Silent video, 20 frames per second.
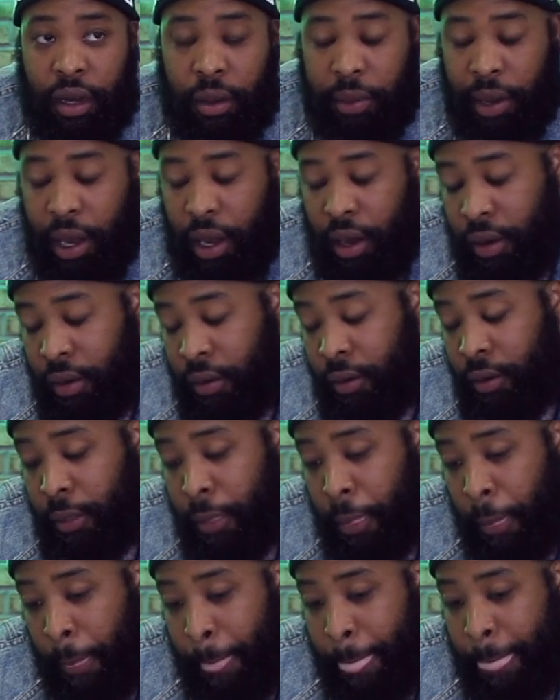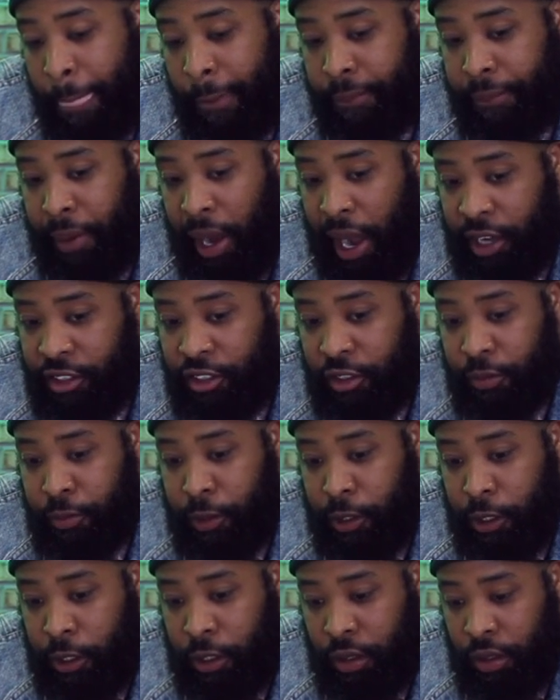about
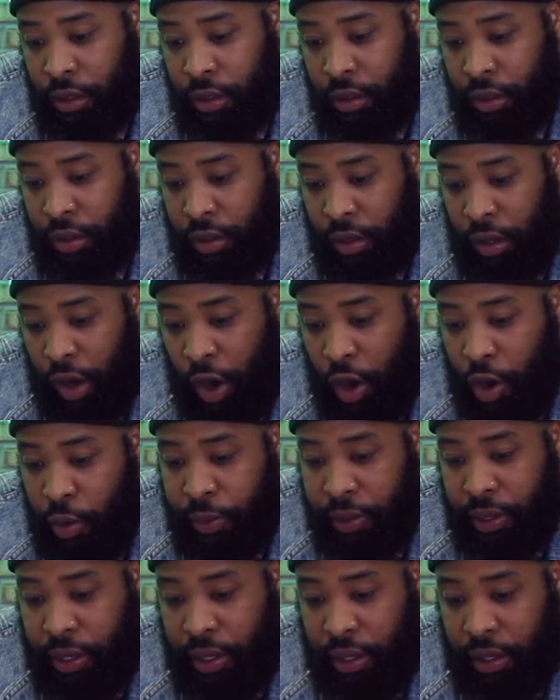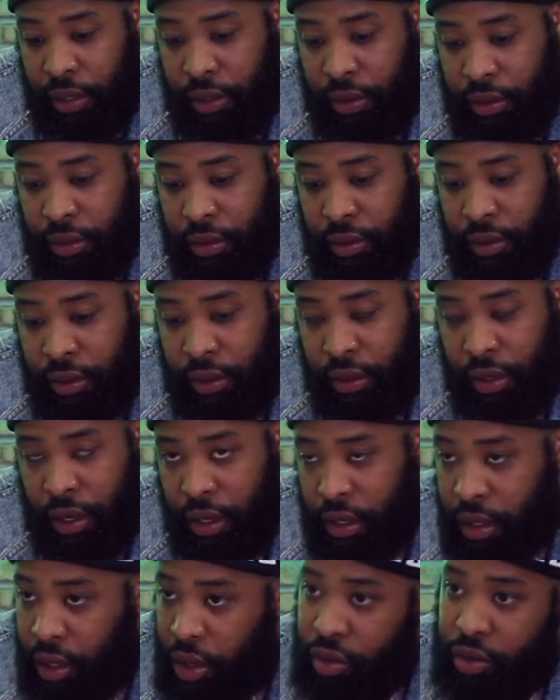possibly opening
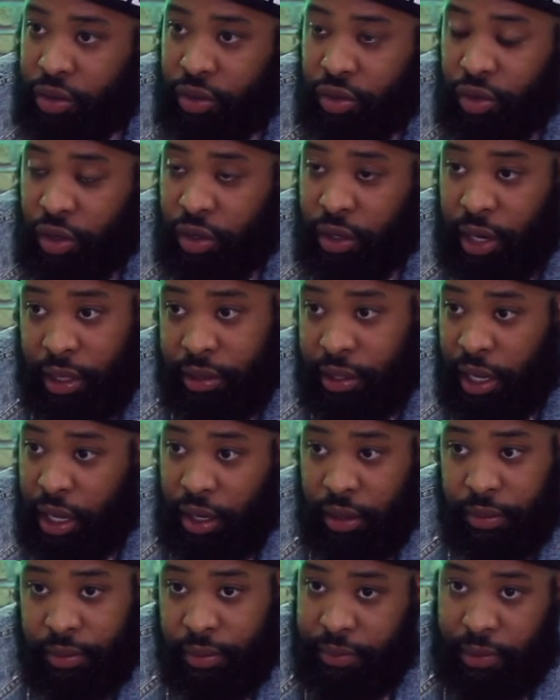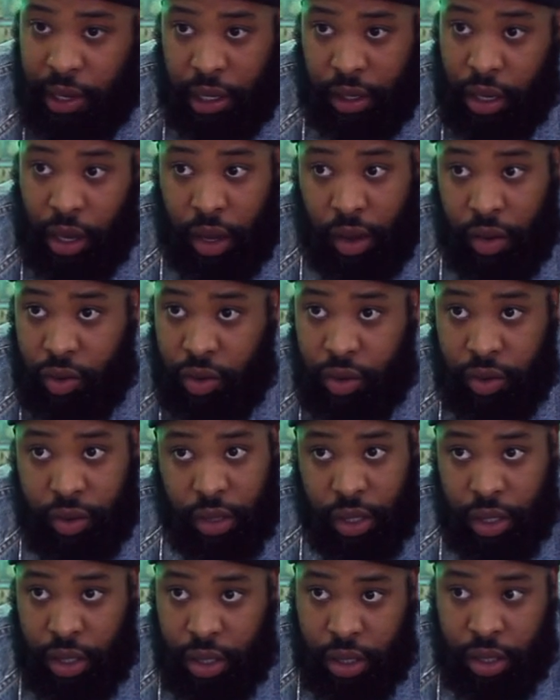a clothing store, and I tell them, I'm like, yo,
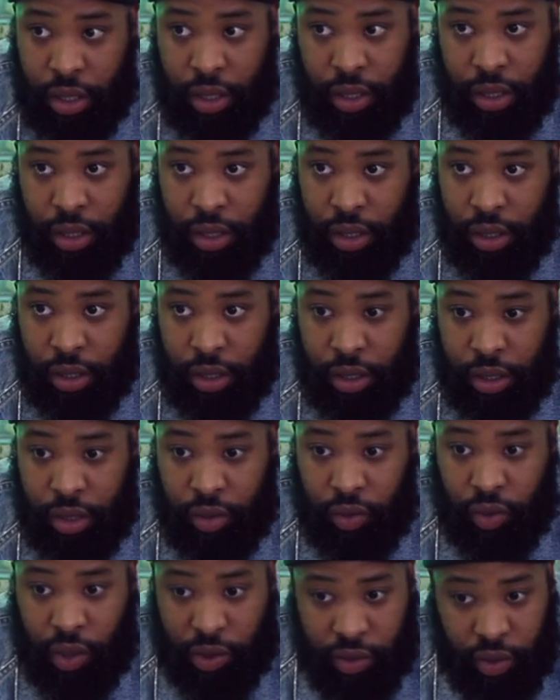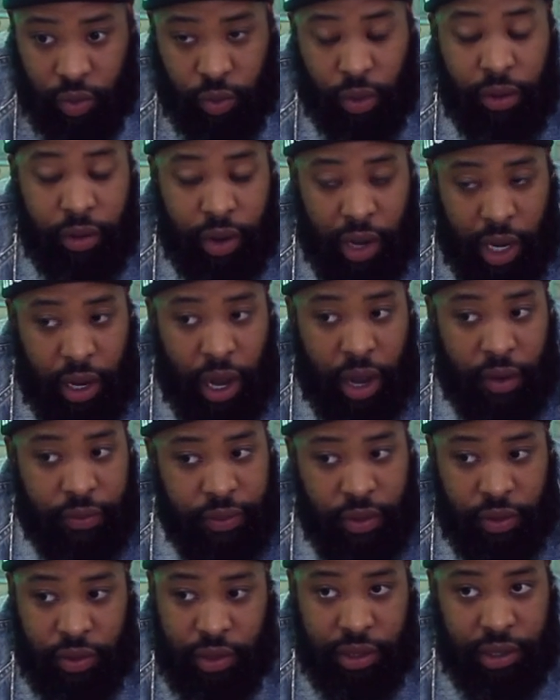you got your work cut
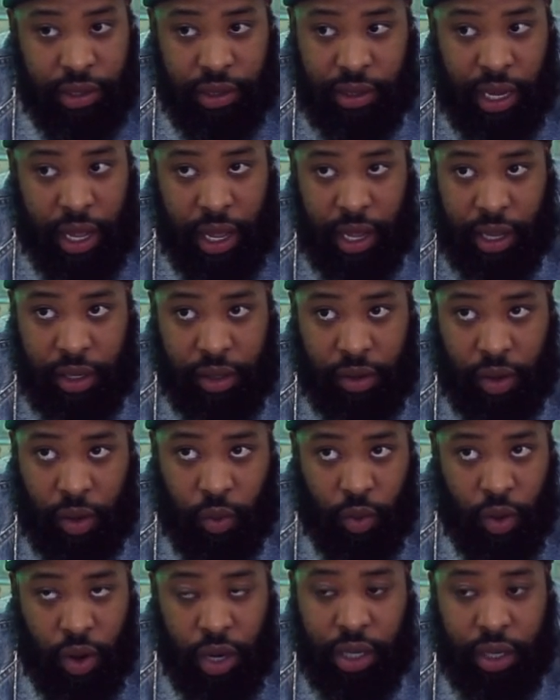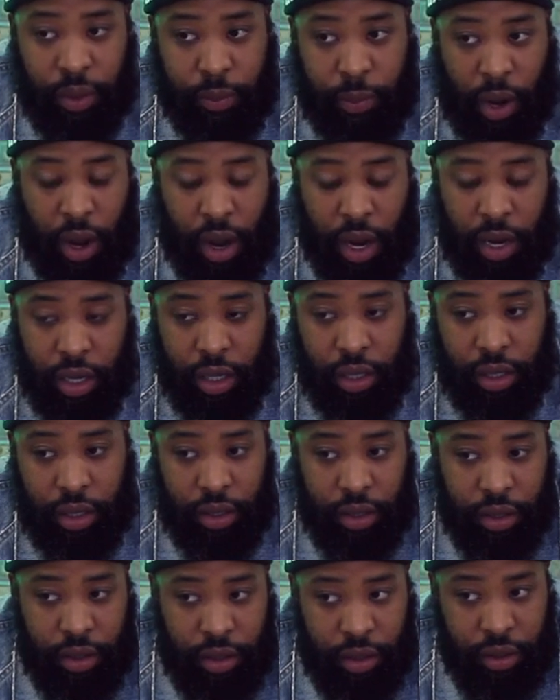out for you. This is not a walk in the park.
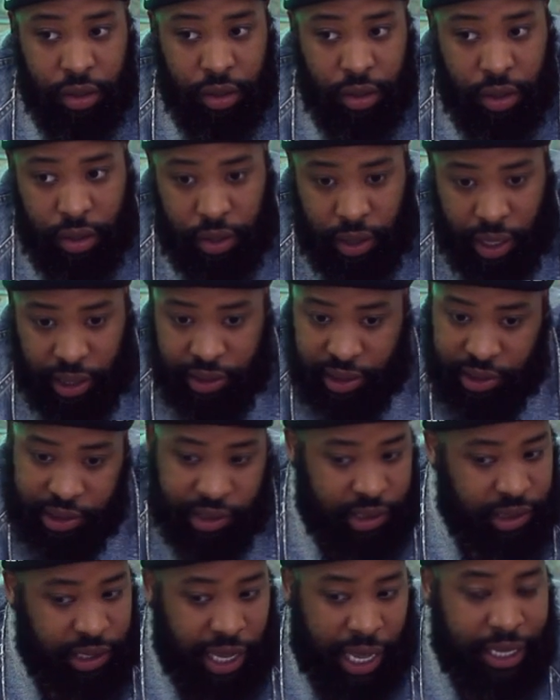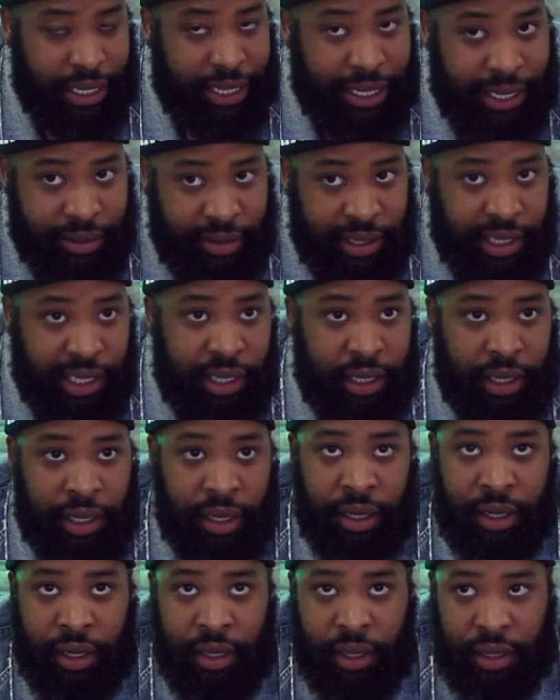Like, this is not
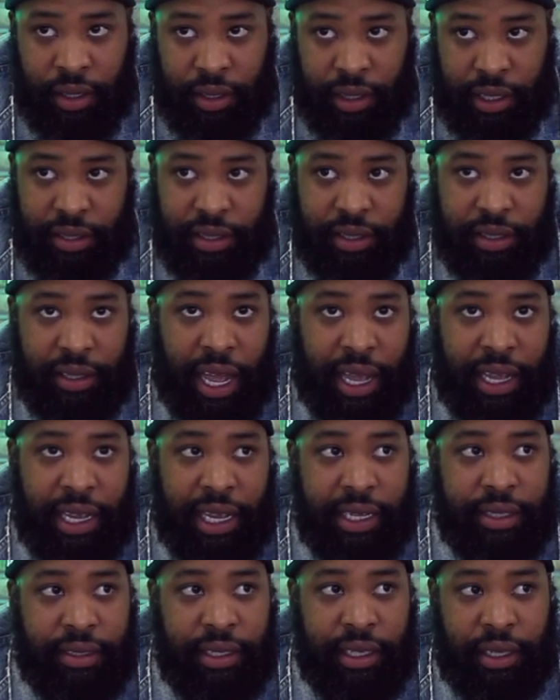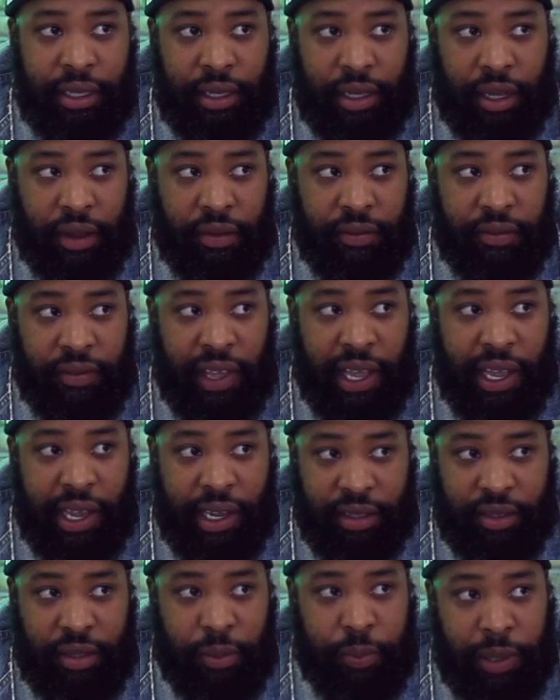easy. This is not easy
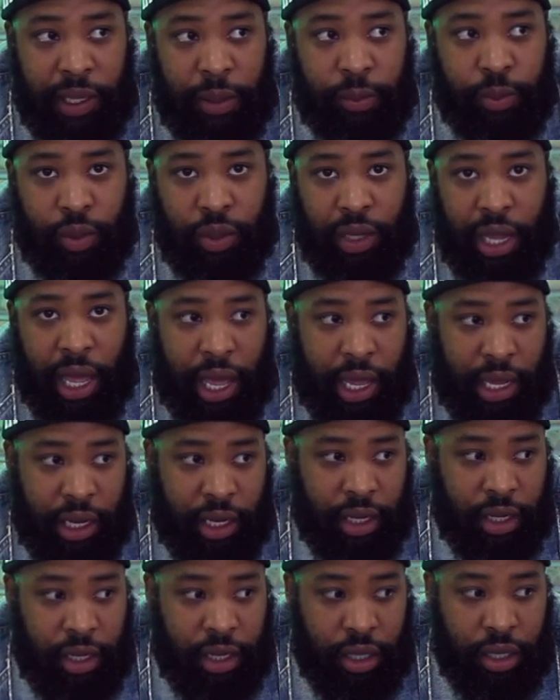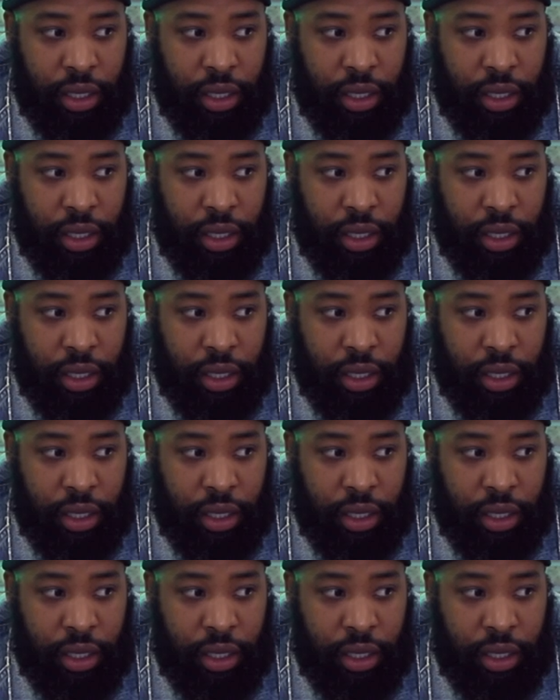conveying to people that